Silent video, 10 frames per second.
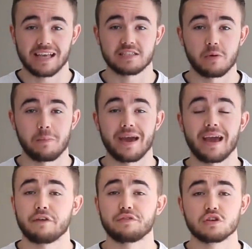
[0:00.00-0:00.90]

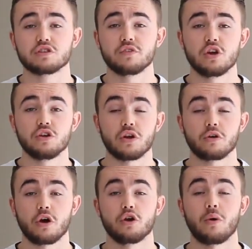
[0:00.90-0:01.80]
SMMA. Now, for those of you who
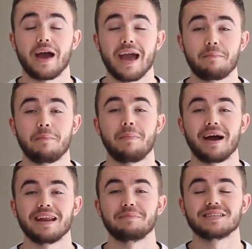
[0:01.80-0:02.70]
don't know who I am,
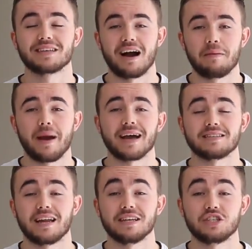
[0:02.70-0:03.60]
my name is Kai
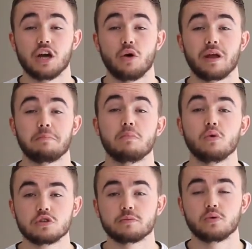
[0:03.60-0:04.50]
Bax, and I actually own a
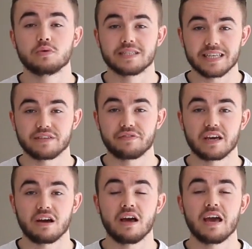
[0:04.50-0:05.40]
multiple
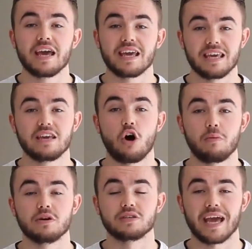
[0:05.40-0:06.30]
6-figure
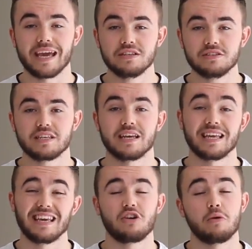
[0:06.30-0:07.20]
e-commerce agency
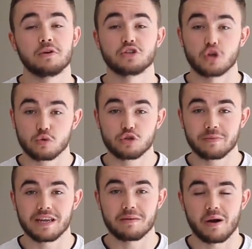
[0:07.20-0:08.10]
and e-commerce social
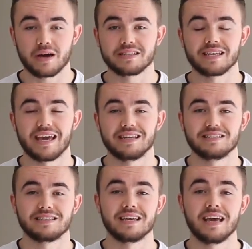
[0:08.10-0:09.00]
media marketing
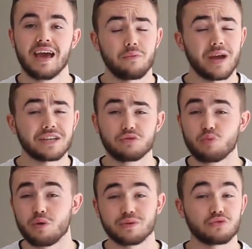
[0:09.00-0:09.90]
agency. And we actually
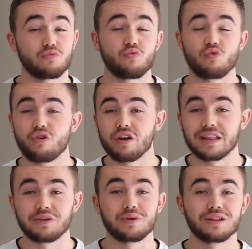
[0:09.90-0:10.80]
work with some
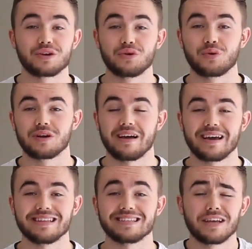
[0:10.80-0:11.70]
really cool
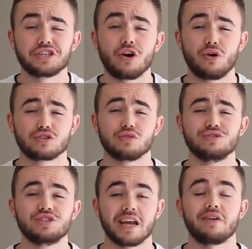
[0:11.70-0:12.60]
clients. We actually also
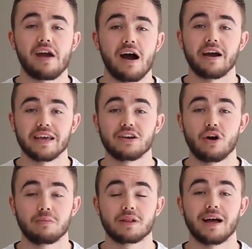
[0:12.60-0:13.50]
generate our
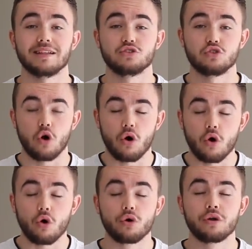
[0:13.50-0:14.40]
e-com clients
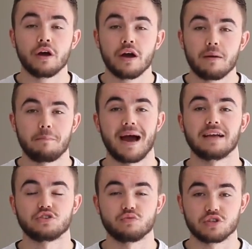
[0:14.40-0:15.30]

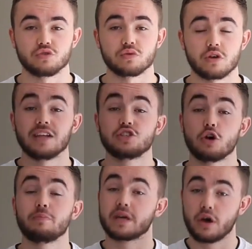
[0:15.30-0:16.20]
unmatched results. And
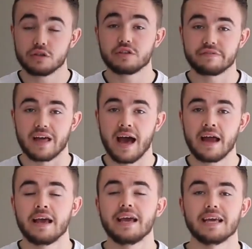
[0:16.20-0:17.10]
so because of
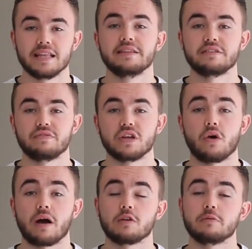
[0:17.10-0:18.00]
that, in this
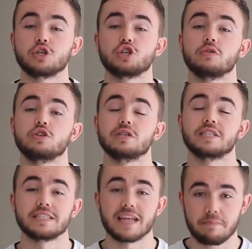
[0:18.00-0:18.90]
video, I'm going to be showing you
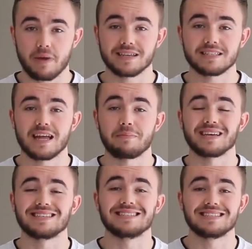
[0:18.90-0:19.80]
step by step
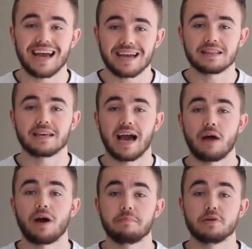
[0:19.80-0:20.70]
exactly
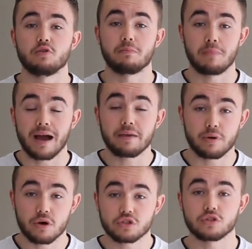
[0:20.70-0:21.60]
how I built my
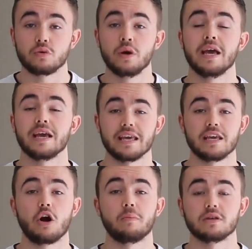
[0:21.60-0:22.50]
personal
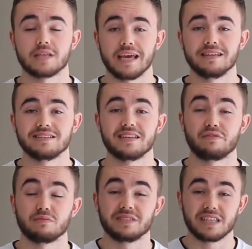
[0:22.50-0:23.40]
e-commerce agency
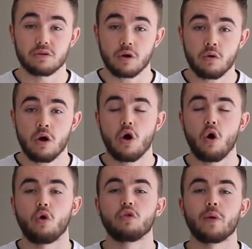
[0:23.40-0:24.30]
from 0
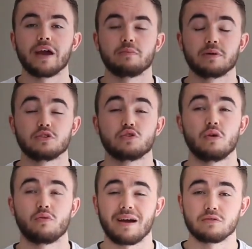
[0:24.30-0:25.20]
all the way up
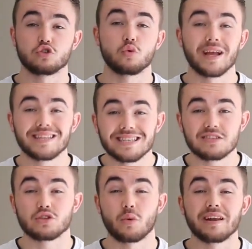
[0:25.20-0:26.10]
until around 20
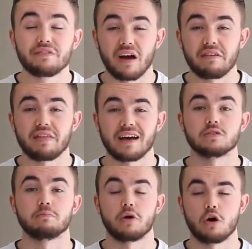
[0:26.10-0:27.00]
to
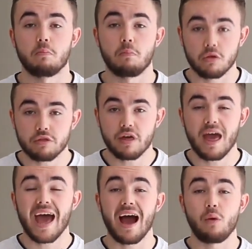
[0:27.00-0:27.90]
25,000 per month,
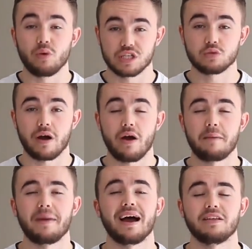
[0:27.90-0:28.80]
which is where
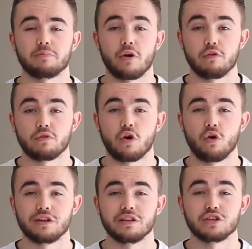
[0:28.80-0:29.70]
I'm at the point of
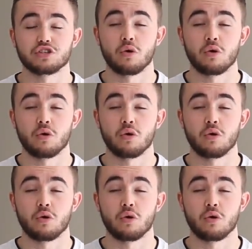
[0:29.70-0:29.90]
recording this.